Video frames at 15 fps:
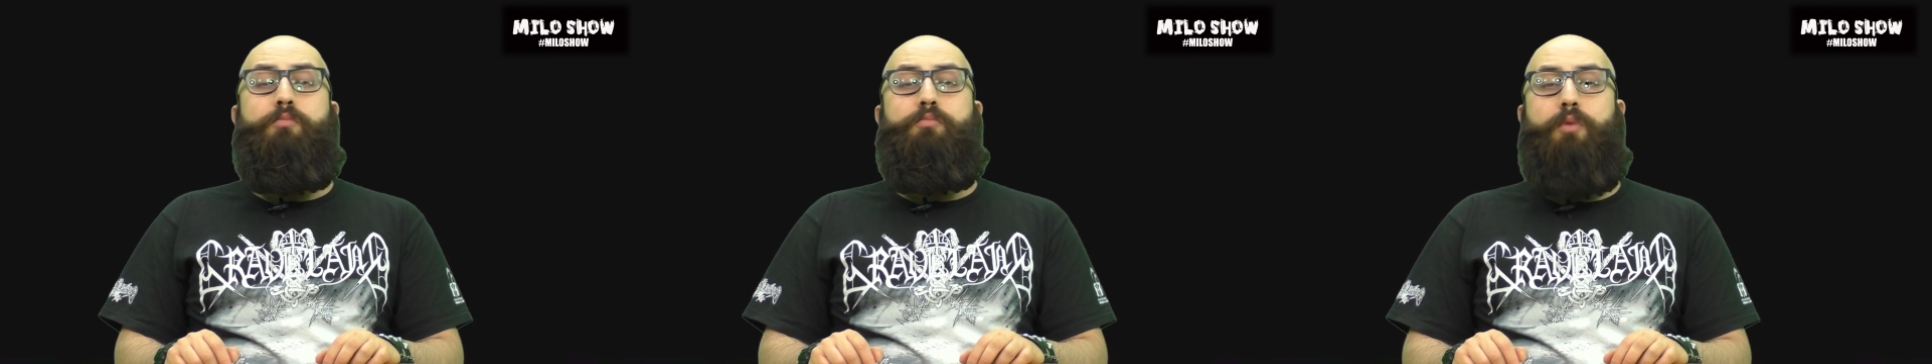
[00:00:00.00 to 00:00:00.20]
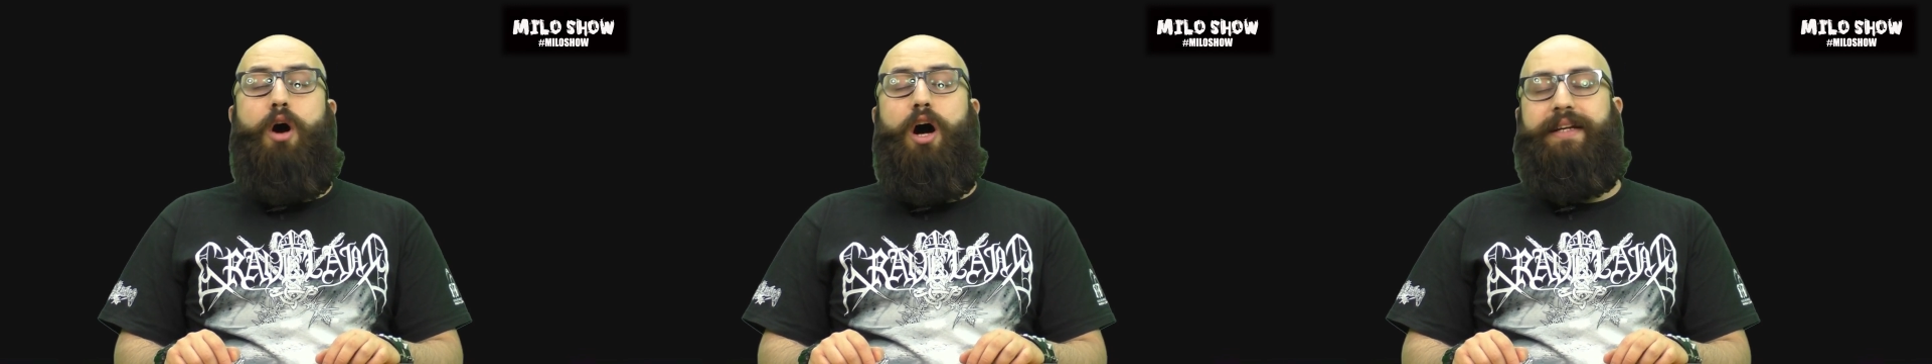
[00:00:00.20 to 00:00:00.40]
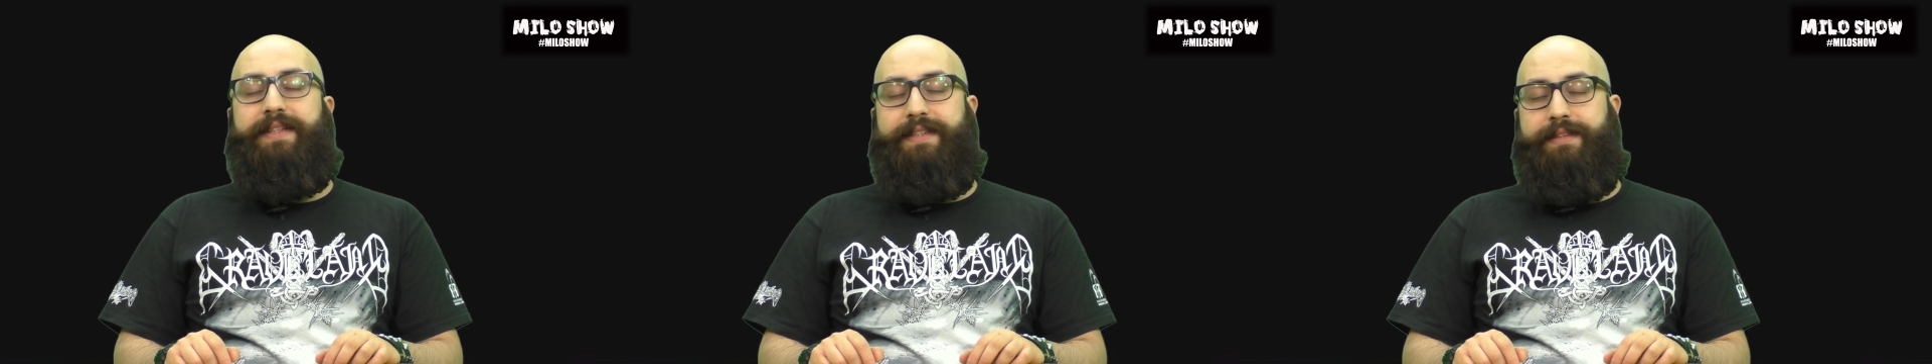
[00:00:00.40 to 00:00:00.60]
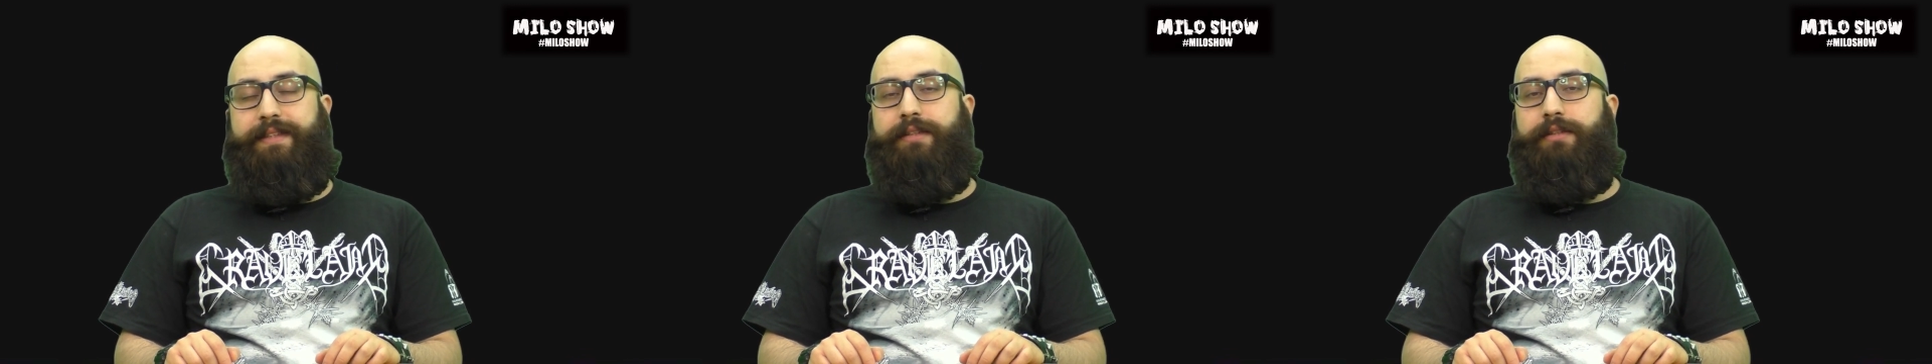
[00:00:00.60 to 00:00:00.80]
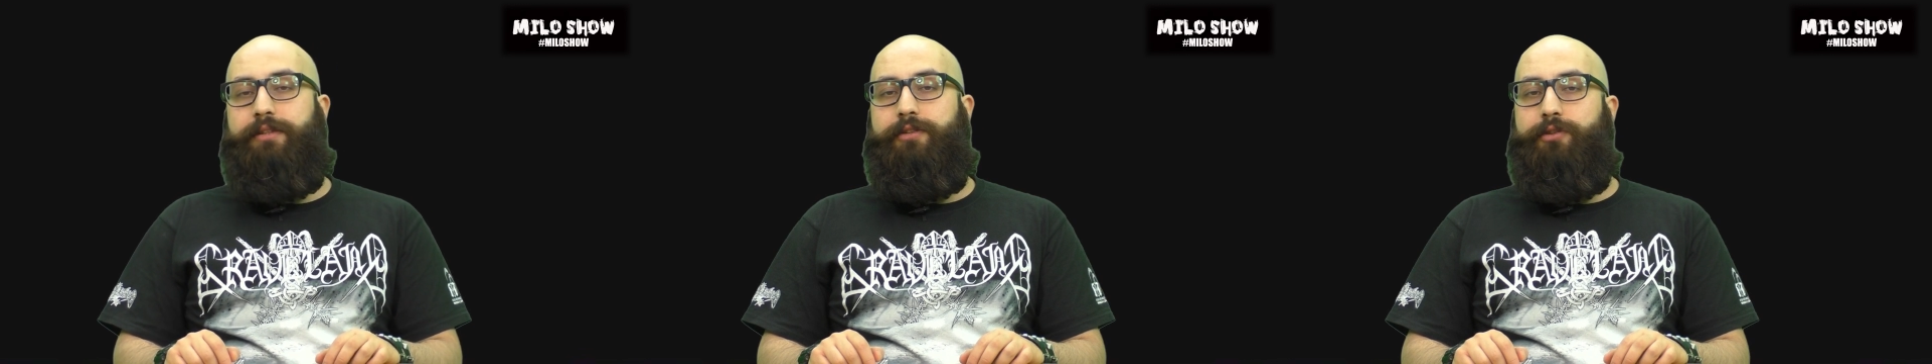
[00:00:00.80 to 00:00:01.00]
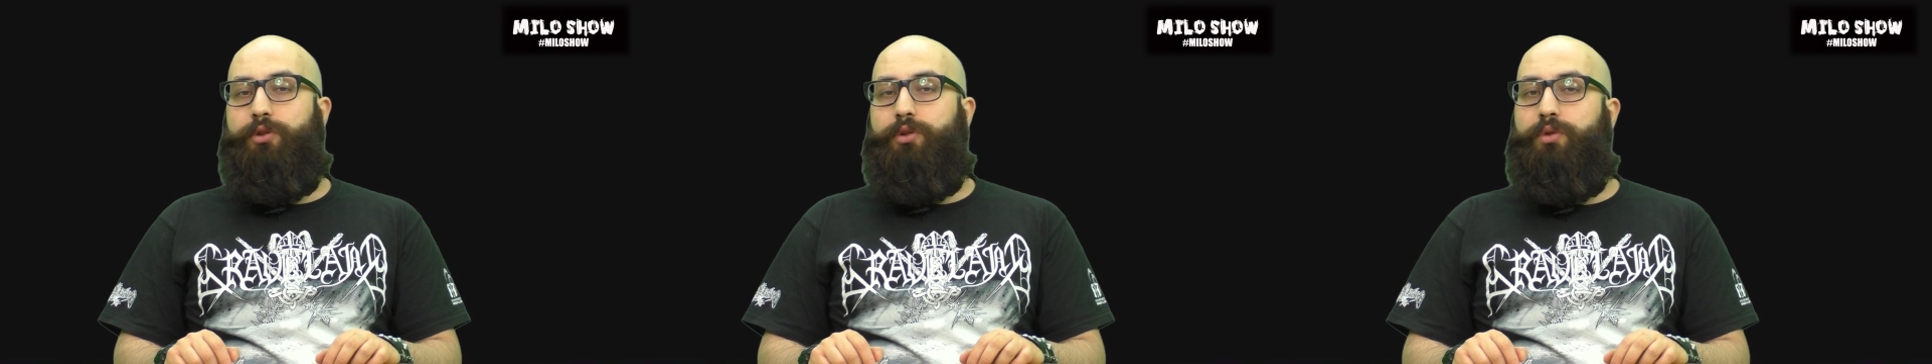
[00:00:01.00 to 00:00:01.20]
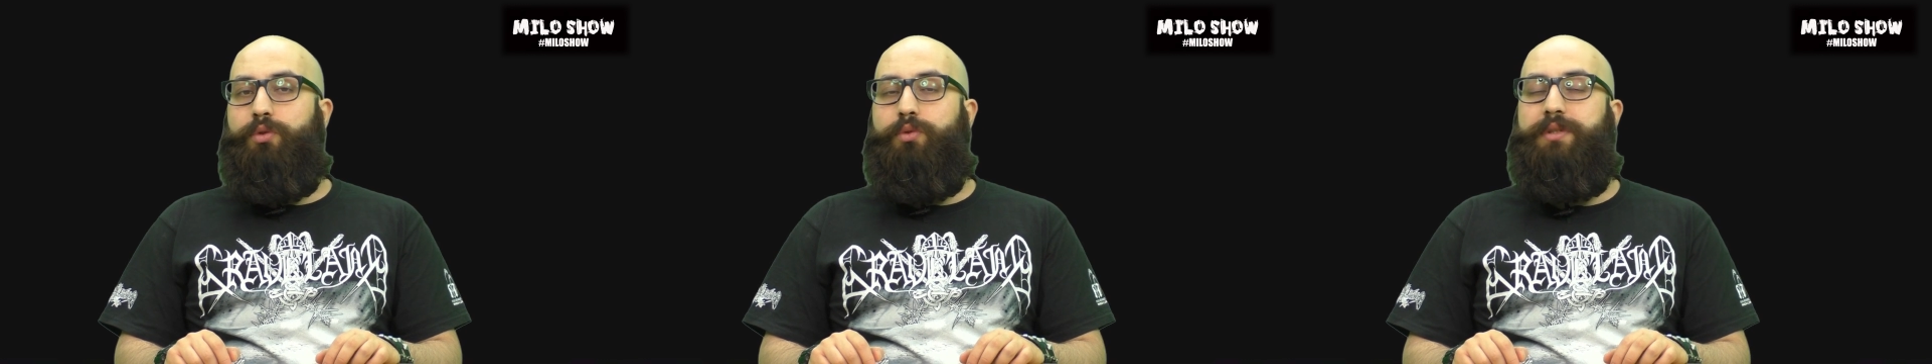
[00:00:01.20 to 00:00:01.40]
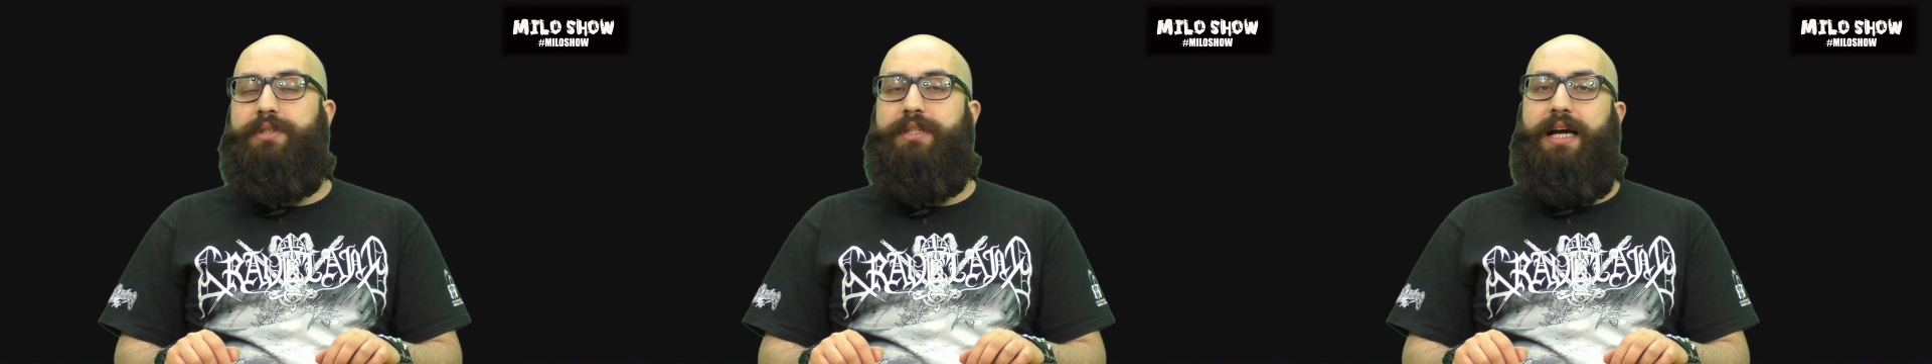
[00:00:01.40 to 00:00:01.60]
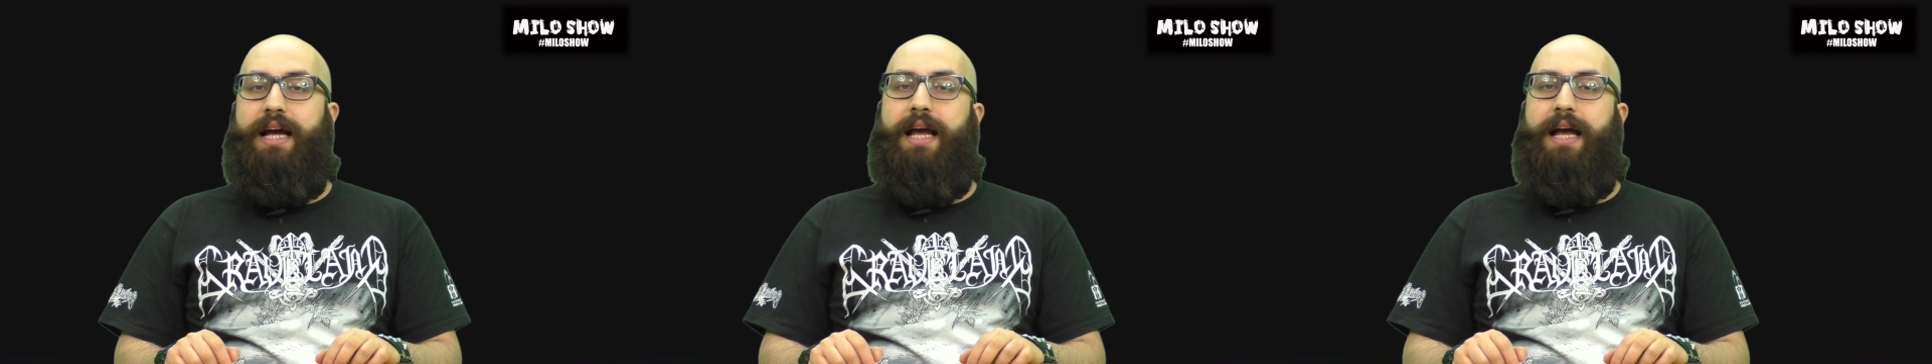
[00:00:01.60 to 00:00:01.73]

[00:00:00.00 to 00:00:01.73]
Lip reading: but still use